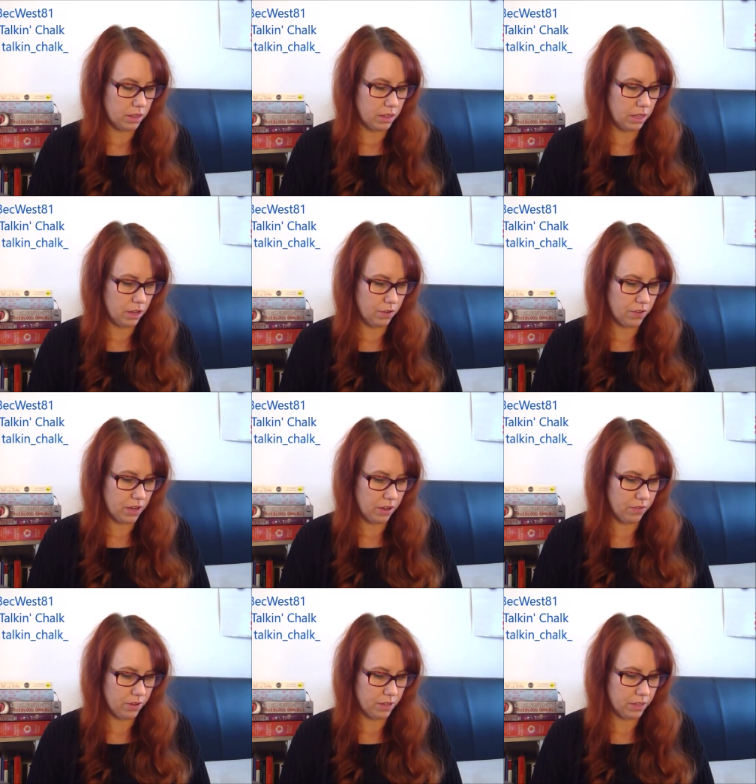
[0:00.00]
Think I've
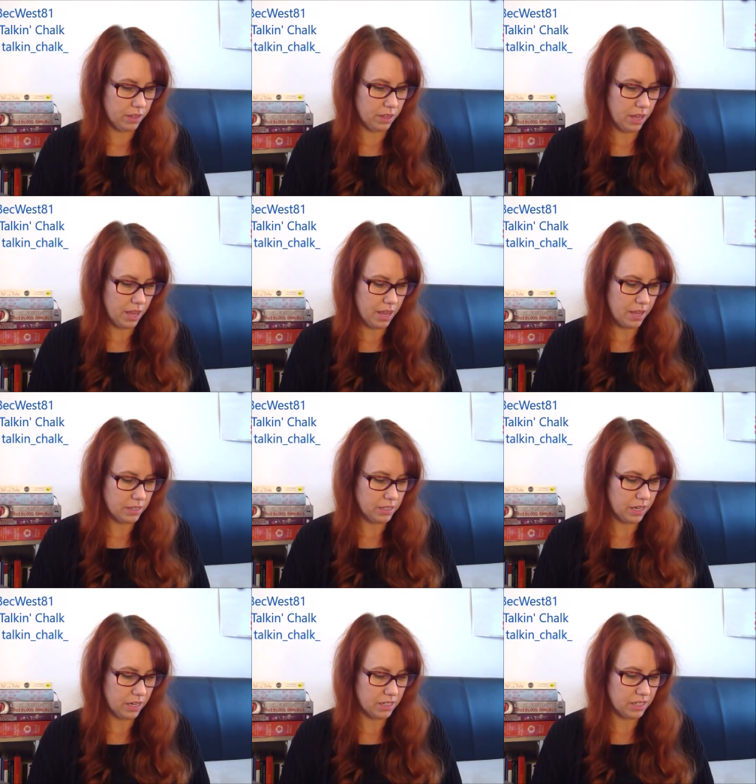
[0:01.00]
covered that.
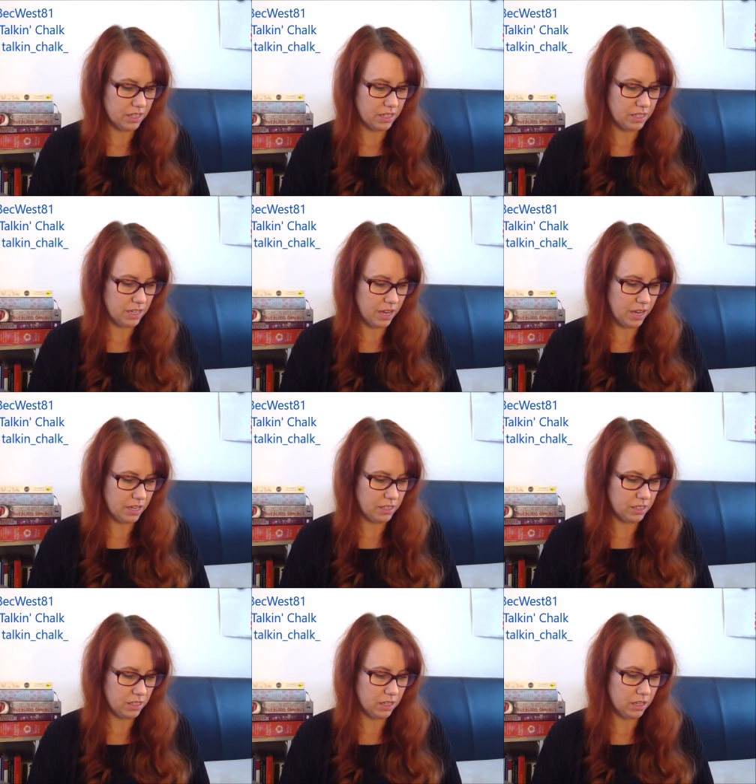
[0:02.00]
Take it to the
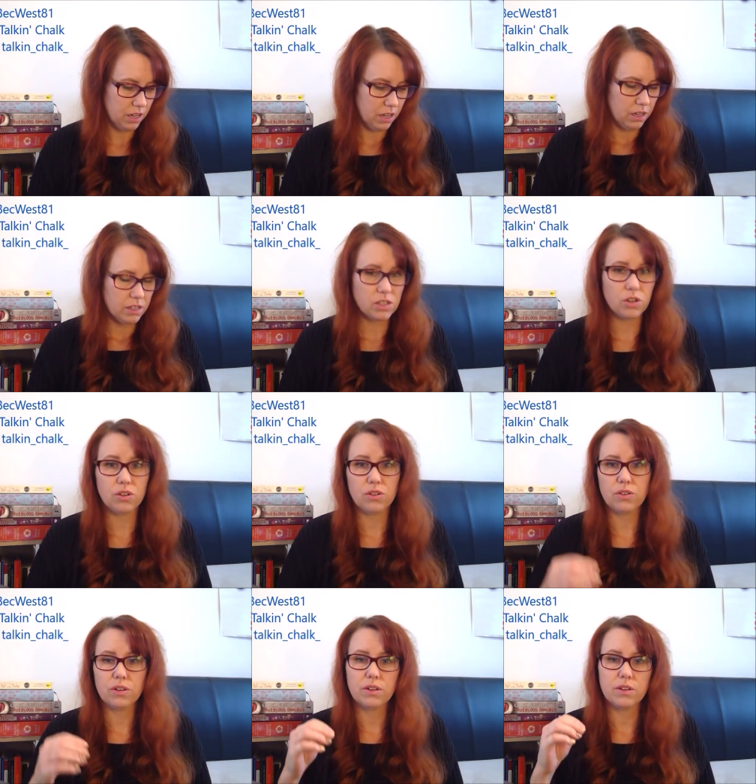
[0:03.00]
desk.
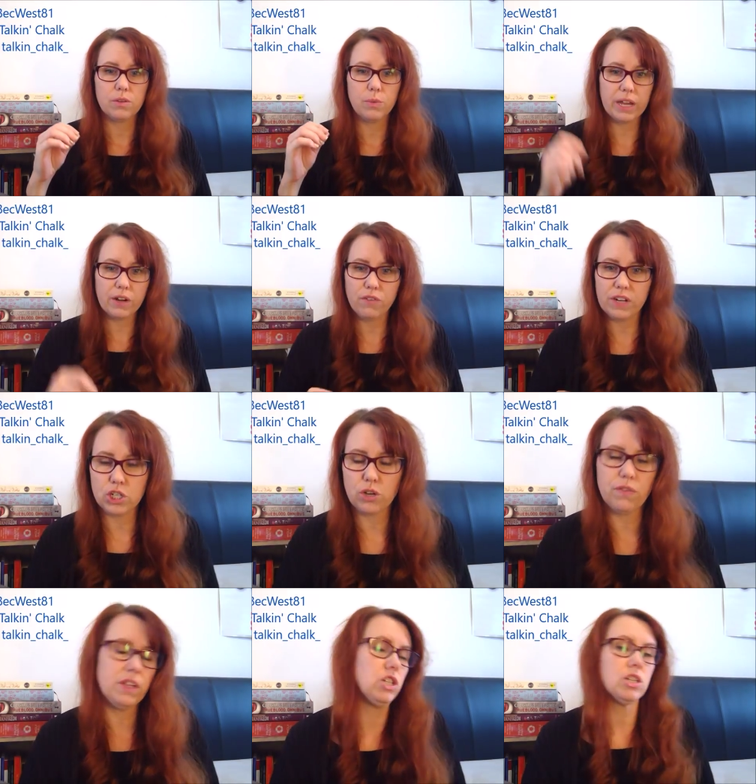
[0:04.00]
So we're going to finish
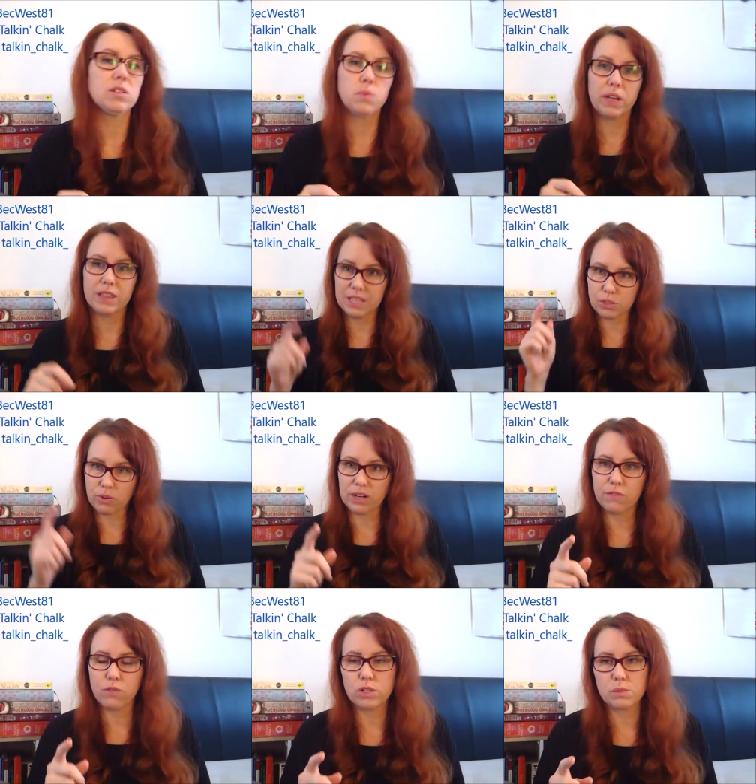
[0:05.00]
off then just with this
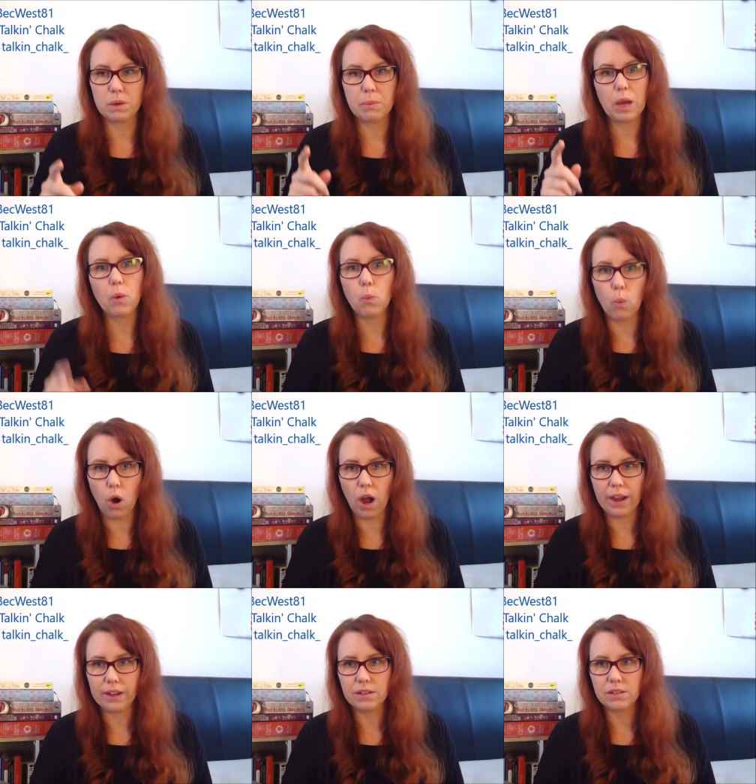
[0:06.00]
reinforcement about
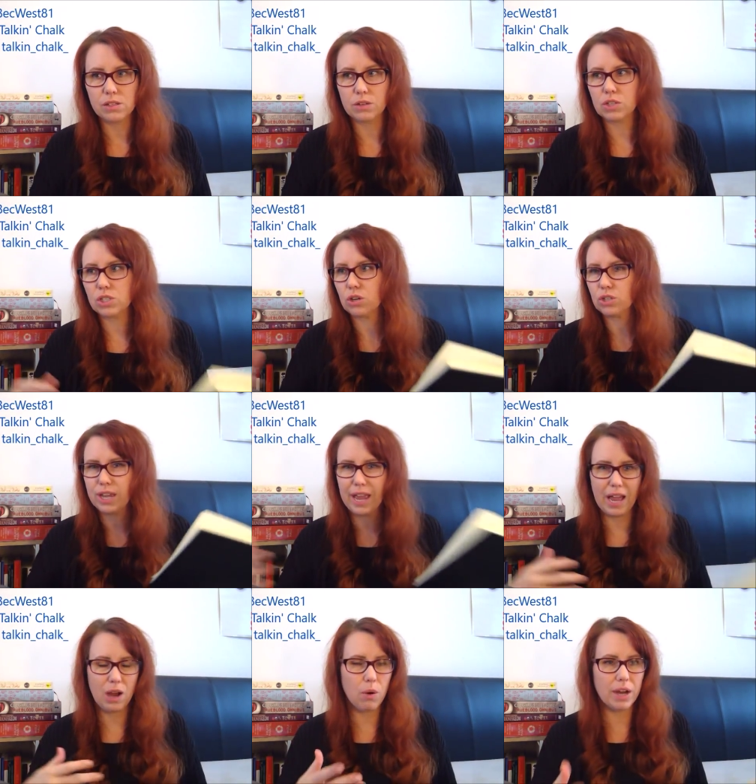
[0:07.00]
why. So I've just told you
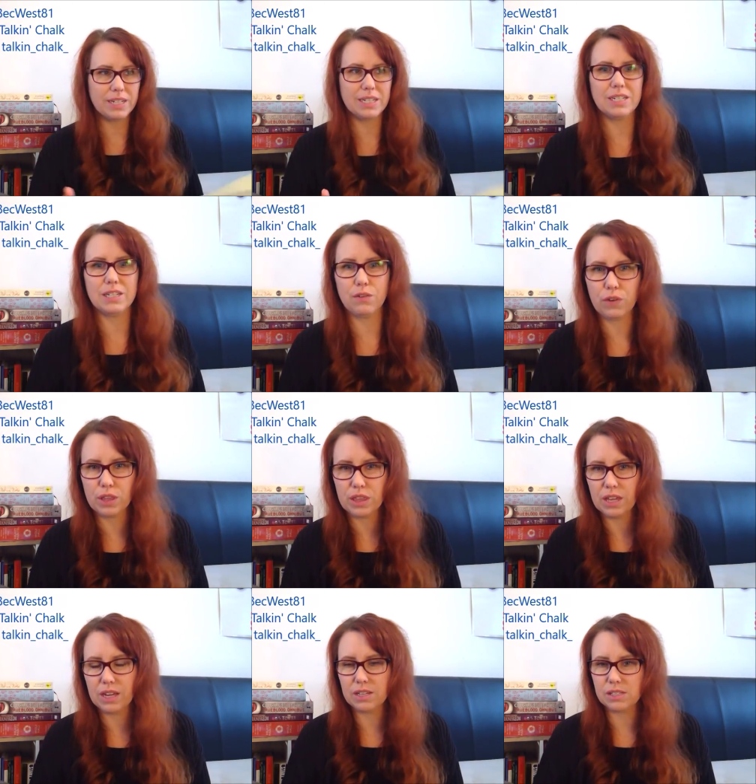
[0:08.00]
how I did different
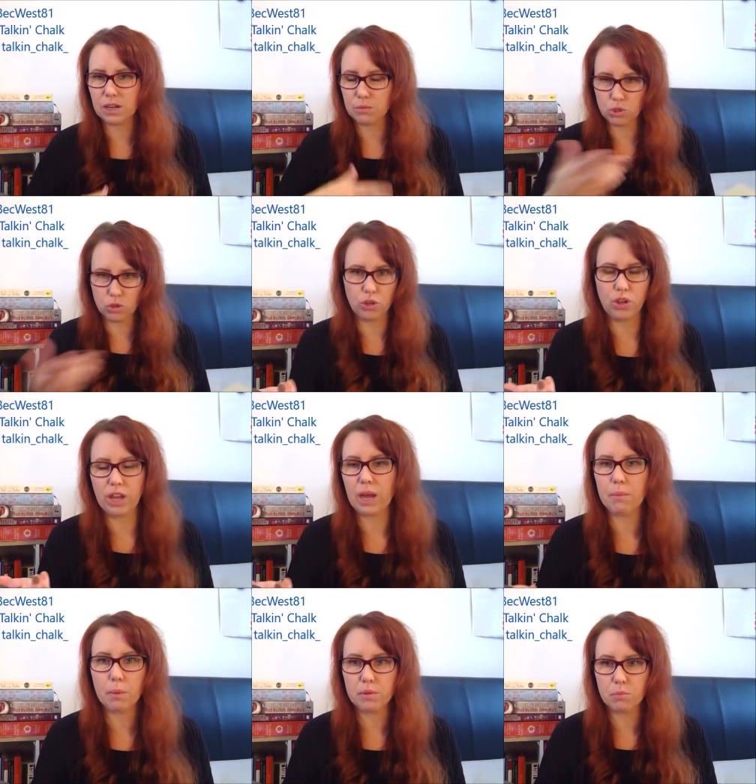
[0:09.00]
things, and I'm sure you can
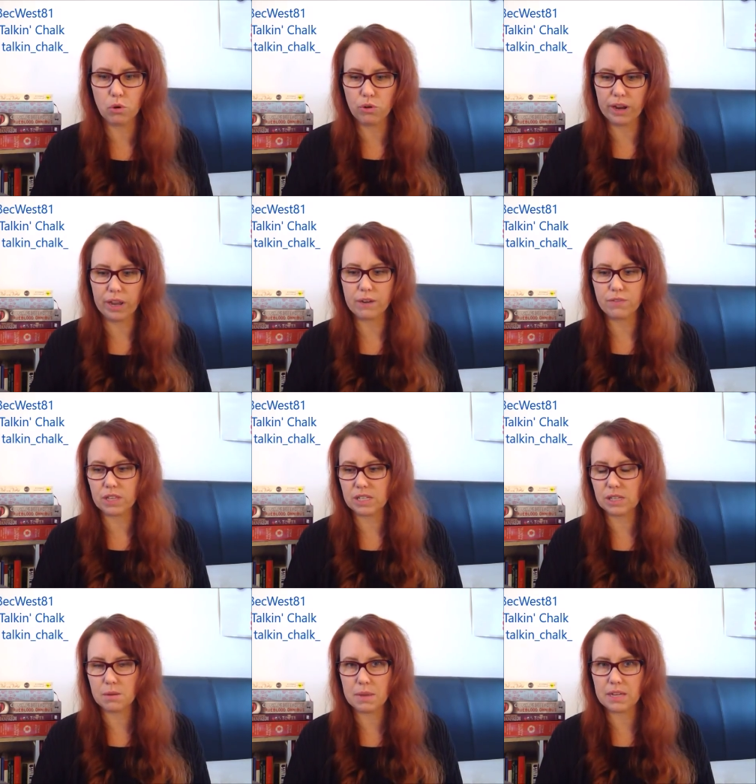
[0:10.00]
come up with more creative
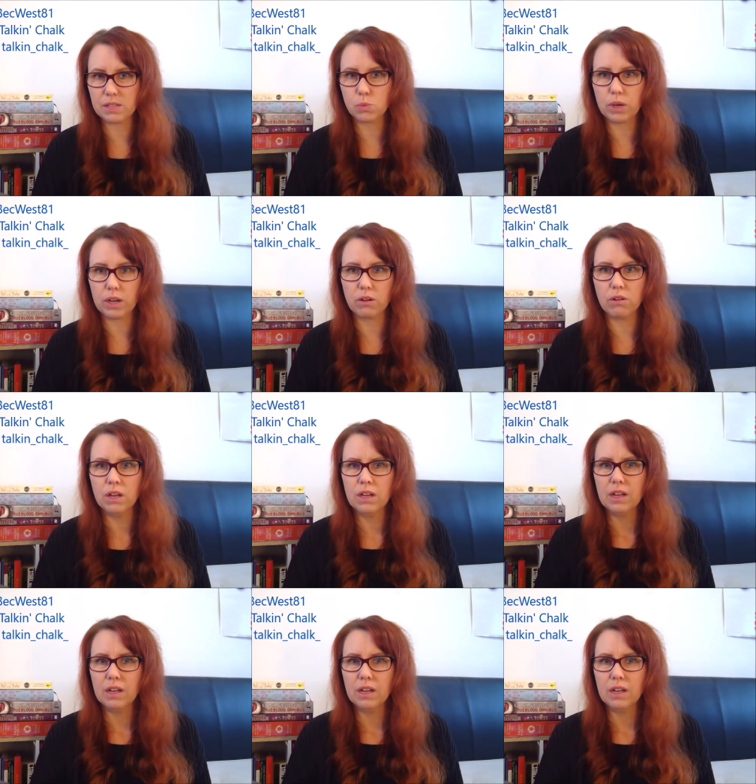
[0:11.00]
things than me as well.